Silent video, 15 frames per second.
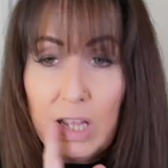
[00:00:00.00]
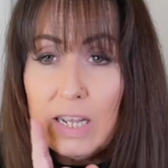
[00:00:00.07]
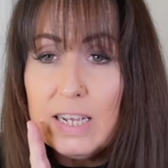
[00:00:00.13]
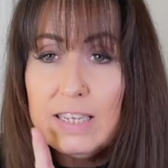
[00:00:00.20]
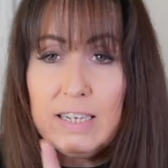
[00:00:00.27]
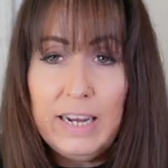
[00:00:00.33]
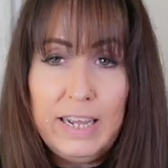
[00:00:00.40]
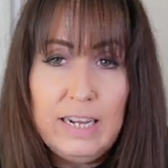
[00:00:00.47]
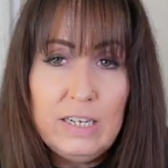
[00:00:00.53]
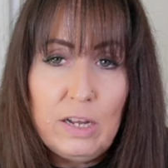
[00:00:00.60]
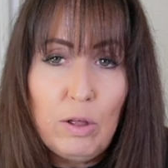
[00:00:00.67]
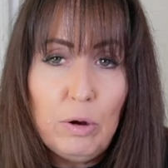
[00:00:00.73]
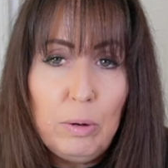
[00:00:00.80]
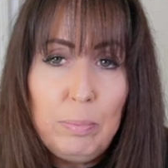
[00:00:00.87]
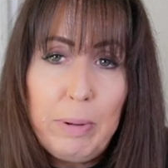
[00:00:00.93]
It's an
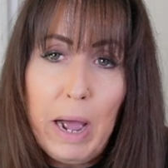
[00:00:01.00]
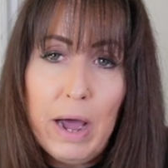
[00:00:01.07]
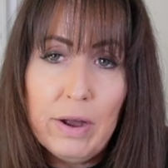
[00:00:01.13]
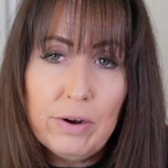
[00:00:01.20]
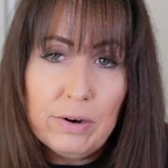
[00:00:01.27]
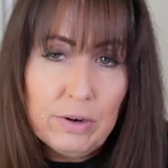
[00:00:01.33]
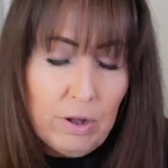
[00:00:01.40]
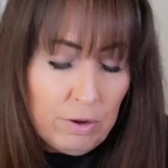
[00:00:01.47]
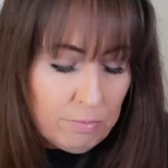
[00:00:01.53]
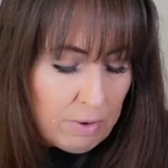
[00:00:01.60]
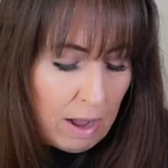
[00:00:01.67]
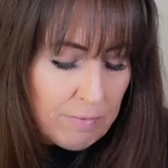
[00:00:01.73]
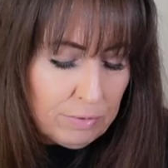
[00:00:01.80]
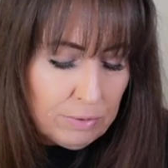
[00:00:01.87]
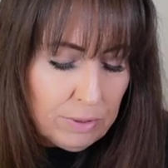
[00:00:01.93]
$8 pattern on
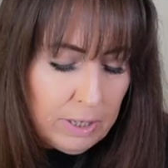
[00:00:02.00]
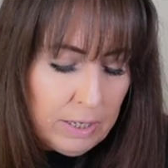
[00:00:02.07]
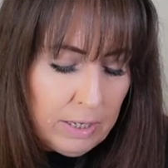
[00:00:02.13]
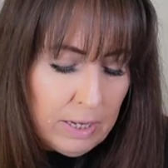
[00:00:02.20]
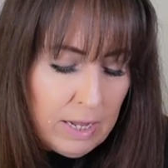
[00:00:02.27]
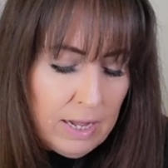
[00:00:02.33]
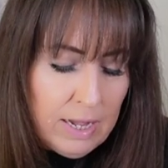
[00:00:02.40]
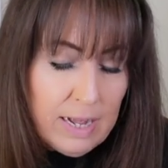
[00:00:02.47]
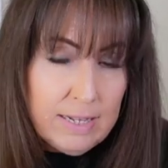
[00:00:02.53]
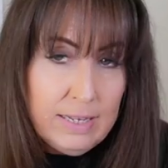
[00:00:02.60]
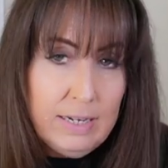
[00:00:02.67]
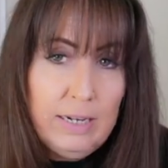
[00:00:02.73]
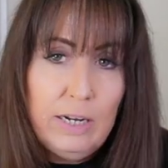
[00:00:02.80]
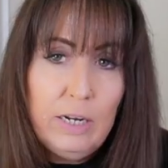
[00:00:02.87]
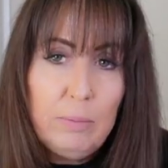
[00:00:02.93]
Ravelry. It's
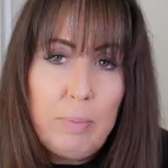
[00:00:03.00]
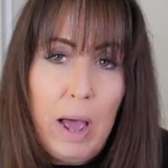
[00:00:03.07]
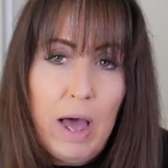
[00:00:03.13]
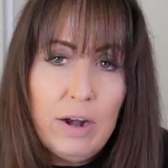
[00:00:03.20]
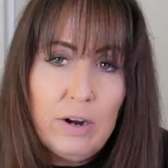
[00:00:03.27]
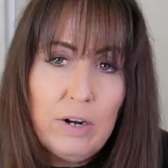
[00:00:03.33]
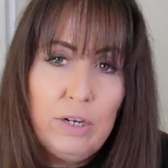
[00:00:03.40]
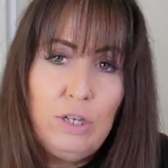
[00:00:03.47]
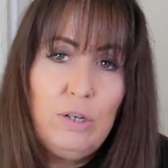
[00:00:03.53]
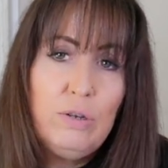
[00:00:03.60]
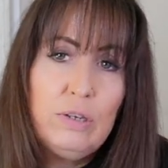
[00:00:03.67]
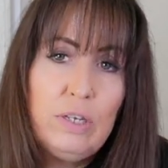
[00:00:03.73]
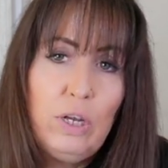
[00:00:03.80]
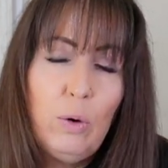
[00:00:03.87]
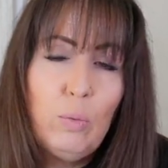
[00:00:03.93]
a knitted pattern
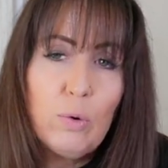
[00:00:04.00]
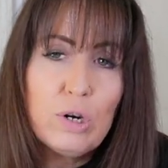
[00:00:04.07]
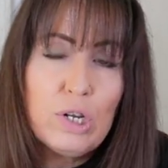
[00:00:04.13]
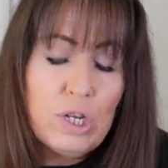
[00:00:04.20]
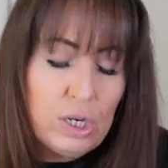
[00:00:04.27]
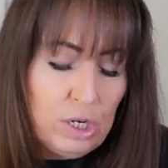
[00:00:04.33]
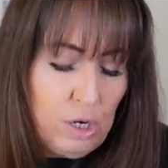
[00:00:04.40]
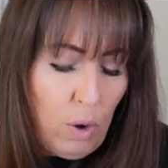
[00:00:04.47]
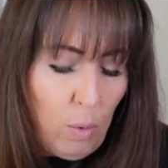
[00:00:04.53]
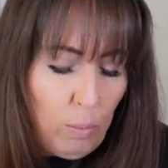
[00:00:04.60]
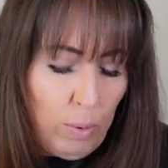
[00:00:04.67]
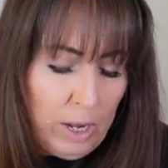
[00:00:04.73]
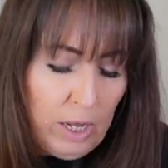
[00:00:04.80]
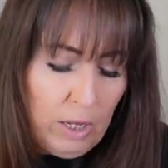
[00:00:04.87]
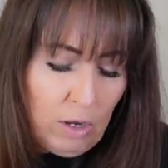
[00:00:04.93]
using worsted
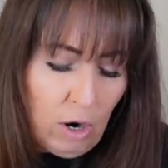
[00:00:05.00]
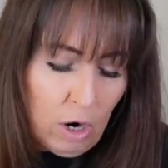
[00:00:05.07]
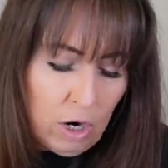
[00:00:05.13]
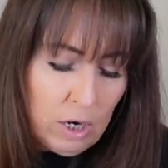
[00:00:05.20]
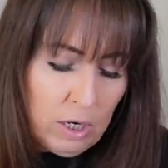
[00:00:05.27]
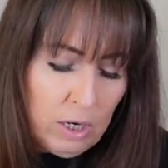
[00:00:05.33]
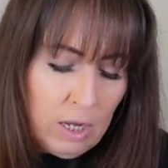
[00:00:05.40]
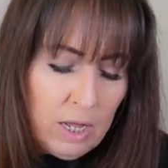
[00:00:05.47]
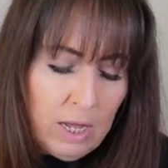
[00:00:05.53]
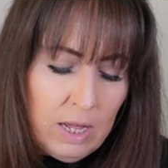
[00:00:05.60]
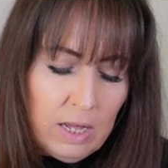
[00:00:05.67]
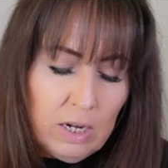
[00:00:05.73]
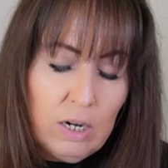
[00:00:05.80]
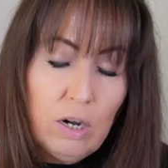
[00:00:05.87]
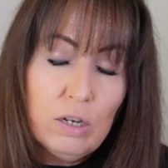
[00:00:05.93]
weight yarn.
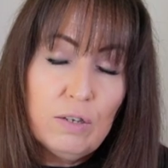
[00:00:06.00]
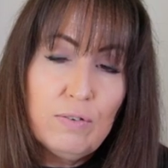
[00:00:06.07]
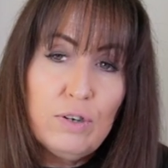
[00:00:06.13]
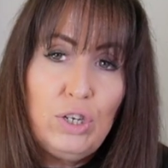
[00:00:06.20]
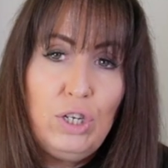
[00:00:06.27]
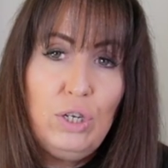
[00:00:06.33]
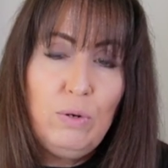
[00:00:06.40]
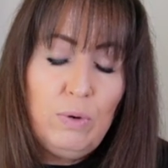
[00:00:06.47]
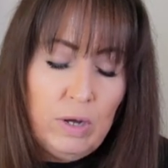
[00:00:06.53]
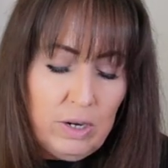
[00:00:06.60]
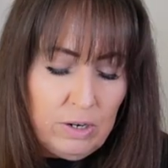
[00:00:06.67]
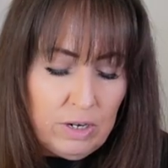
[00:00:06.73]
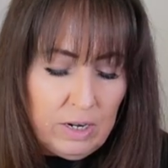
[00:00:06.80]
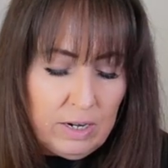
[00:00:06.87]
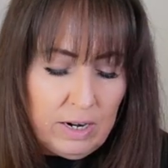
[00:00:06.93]
It calls for
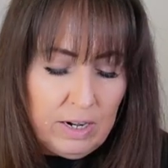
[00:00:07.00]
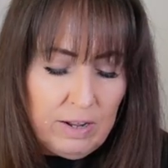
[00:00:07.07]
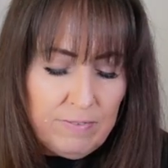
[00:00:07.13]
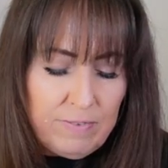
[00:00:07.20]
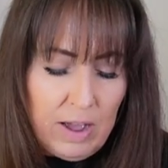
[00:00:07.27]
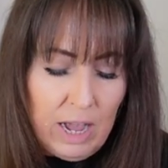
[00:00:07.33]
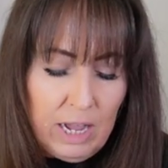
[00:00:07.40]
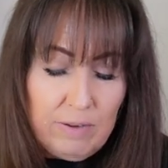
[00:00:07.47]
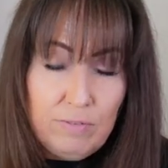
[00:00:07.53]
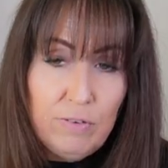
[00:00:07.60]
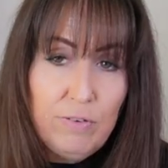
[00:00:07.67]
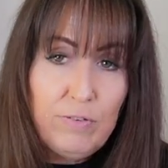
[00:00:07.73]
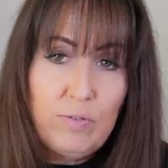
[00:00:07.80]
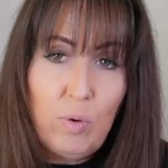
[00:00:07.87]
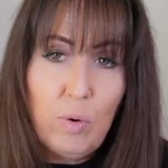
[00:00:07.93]
295 to
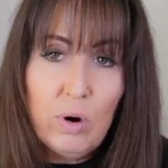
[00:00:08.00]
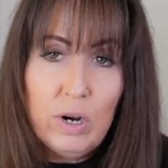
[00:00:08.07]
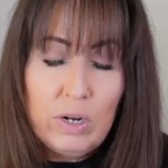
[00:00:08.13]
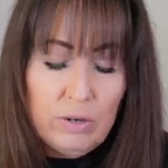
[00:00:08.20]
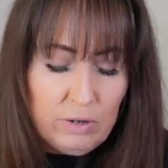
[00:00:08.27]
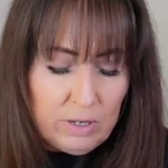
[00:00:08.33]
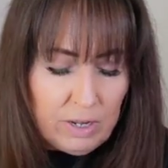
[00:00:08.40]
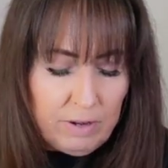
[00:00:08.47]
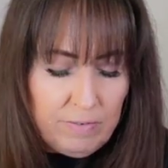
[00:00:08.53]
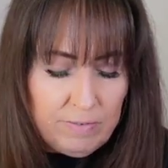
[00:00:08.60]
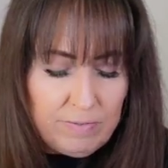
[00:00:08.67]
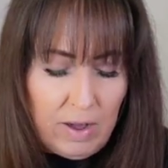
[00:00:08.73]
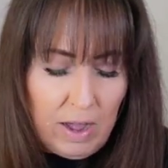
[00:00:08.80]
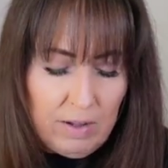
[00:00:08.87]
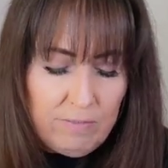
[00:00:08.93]

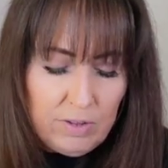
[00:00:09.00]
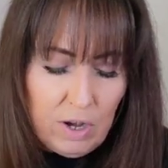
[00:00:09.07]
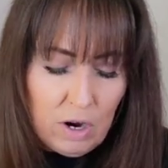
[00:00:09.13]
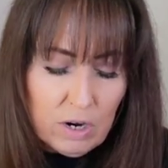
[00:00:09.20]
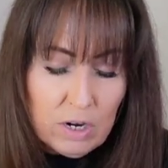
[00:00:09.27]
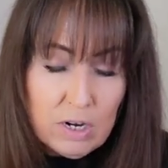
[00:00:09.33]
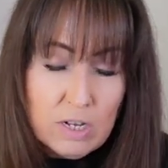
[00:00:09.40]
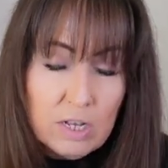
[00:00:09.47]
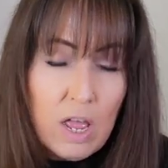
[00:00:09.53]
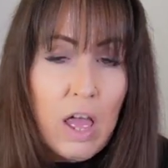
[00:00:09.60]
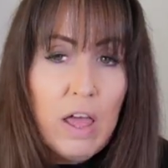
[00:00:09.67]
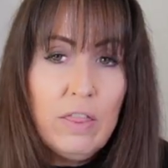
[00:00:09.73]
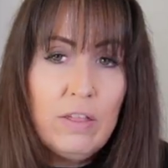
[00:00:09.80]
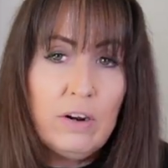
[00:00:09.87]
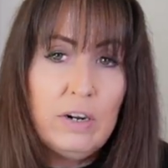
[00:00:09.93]
405 yards.
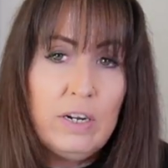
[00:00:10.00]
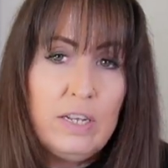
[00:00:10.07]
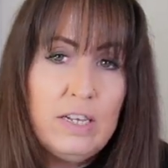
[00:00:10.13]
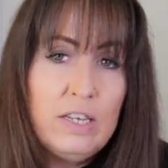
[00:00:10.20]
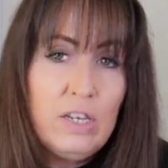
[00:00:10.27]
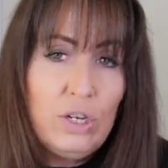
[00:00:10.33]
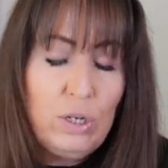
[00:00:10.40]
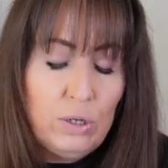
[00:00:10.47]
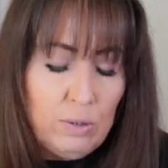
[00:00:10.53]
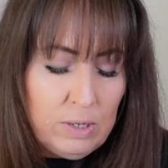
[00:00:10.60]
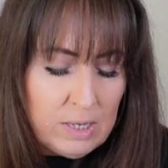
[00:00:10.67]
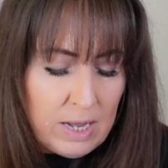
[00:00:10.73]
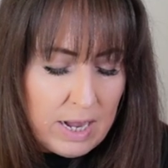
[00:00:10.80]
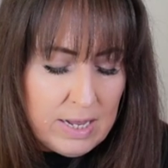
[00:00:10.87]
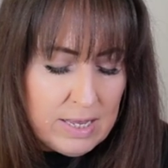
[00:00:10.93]
There is 2
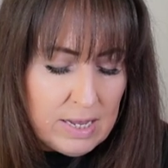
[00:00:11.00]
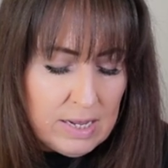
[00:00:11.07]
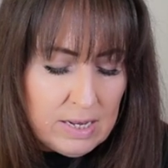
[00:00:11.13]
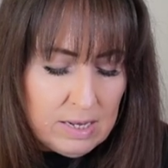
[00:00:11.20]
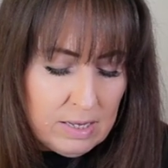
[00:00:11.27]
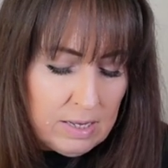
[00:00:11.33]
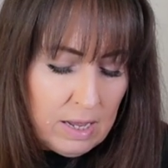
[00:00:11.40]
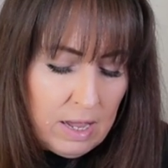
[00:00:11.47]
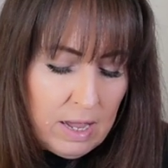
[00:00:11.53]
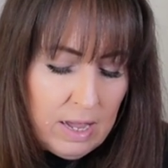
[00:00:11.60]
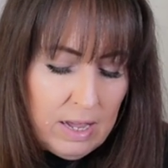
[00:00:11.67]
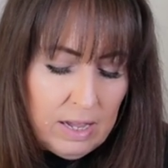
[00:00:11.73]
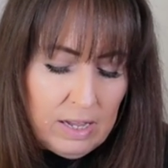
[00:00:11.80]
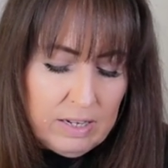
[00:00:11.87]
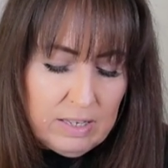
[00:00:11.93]
sizes.
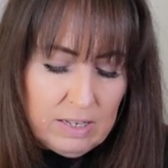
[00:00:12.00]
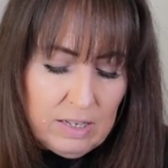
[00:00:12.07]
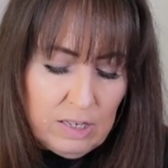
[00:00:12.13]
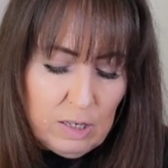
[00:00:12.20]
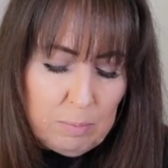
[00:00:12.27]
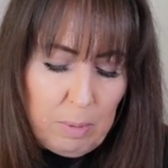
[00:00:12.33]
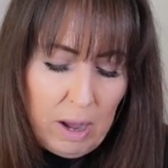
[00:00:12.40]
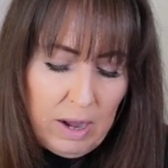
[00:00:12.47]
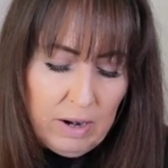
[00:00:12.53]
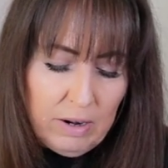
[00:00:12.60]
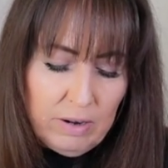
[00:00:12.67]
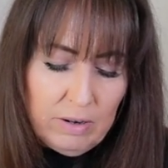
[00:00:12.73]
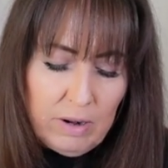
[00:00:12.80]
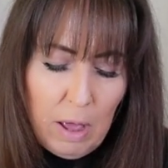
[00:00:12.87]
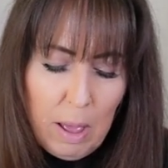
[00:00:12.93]
It's
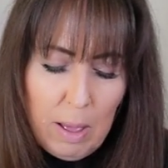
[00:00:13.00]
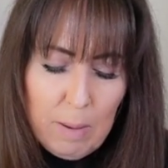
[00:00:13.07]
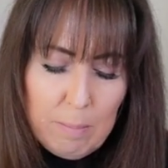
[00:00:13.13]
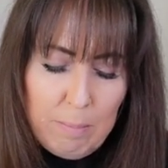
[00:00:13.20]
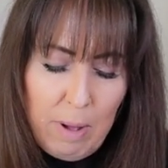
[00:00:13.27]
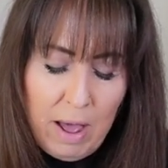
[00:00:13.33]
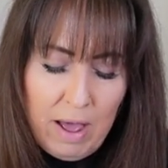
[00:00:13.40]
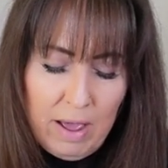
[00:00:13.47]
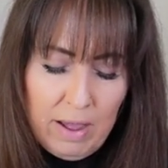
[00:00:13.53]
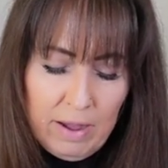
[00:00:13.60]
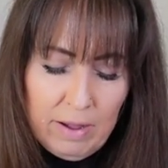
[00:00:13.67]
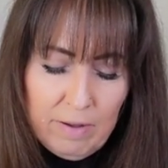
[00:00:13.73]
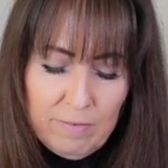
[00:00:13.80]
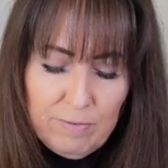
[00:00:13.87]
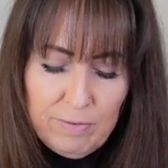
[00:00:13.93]
inspired
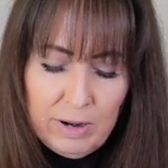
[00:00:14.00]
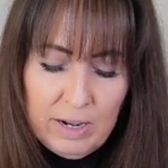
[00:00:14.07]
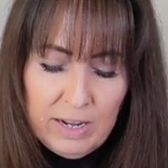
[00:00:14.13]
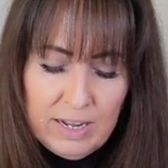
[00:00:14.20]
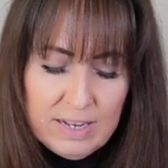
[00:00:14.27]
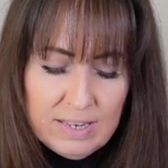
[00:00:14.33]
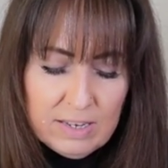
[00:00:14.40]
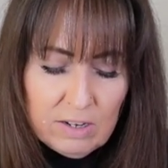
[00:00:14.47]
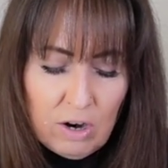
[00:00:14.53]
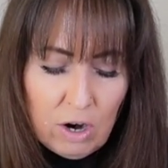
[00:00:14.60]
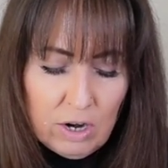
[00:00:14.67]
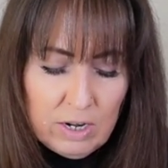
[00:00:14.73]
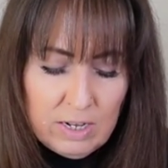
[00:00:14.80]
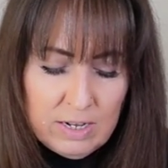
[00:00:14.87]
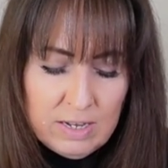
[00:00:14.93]
by Frenice
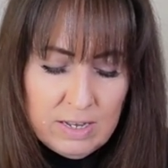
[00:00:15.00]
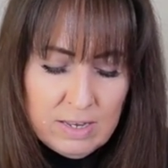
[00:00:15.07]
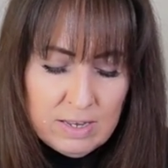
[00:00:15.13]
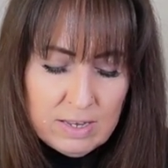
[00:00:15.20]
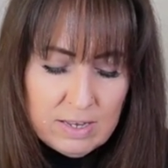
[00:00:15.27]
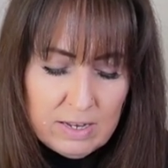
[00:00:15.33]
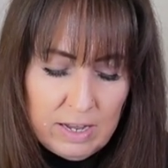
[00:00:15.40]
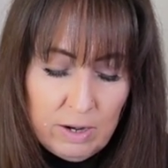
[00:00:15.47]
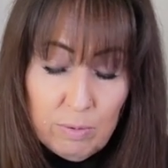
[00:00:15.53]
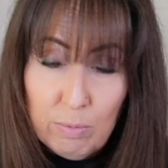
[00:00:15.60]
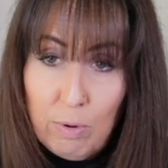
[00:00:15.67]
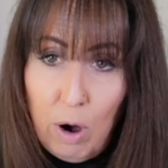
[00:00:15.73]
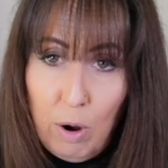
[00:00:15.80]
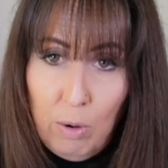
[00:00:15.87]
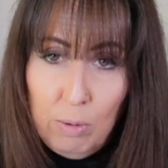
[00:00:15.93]
Gardens in
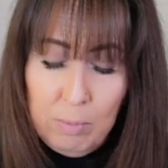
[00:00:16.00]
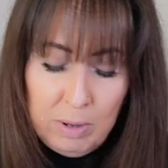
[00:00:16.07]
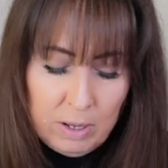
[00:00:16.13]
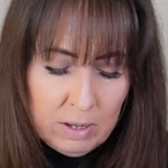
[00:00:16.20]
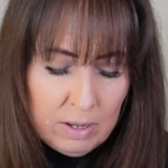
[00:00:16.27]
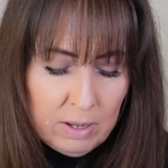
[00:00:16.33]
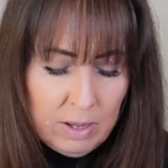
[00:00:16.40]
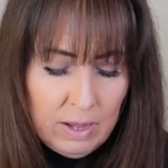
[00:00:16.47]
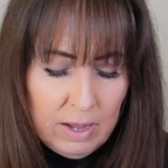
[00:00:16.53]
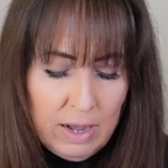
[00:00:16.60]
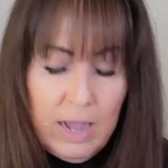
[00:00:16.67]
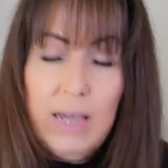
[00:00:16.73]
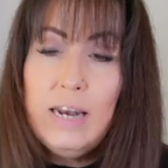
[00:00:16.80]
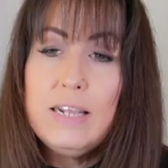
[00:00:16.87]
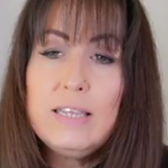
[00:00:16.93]
Rome,
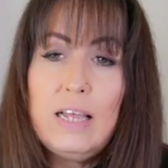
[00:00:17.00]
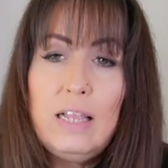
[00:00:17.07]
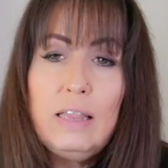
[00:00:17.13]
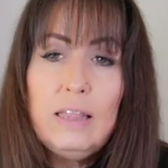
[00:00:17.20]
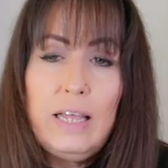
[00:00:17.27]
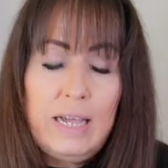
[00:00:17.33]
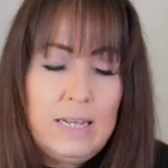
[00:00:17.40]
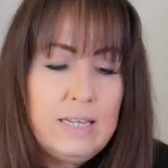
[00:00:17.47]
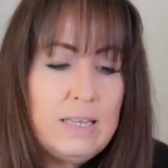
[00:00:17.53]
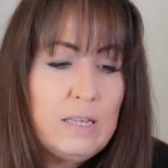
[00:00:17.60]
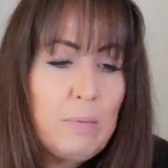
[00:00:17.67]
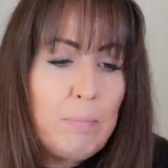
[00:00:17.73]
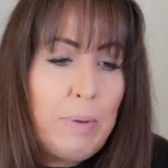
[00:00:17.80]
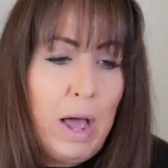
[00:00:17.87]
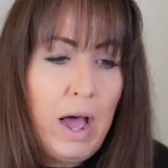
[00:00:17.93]
and it's a
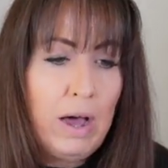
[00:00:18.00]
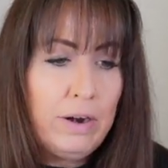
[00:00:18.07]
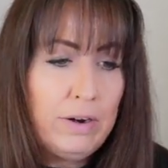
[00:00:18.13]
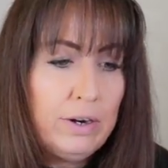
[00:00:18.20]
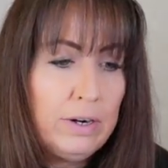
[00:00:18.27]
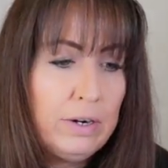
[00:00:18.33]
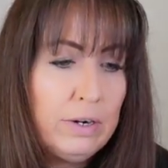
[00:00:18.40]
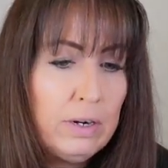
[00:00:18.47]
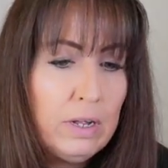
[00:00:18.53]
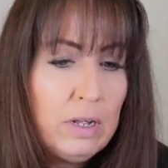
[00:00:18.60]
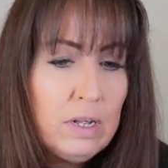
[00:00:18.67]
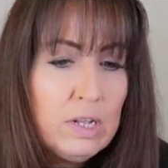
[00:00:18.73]
lace pattern.